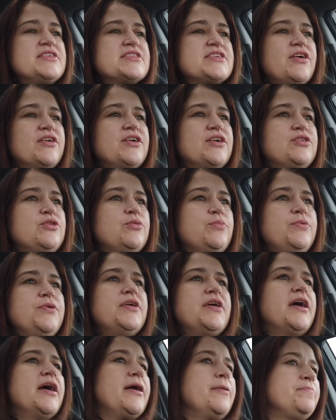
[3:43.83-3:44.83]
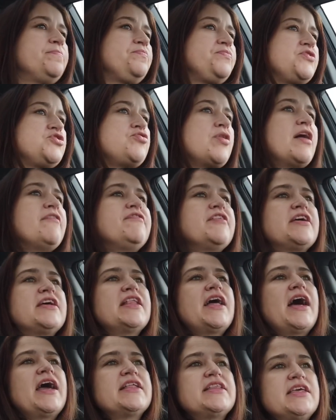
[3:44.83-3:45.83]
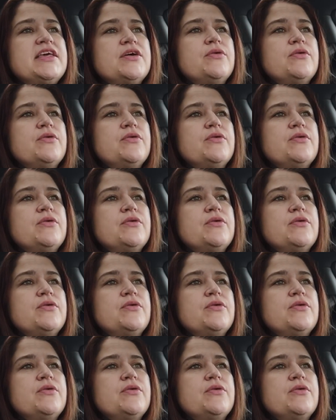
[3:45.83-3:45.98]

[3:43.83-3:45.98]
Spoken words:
it's going to be a traffic light.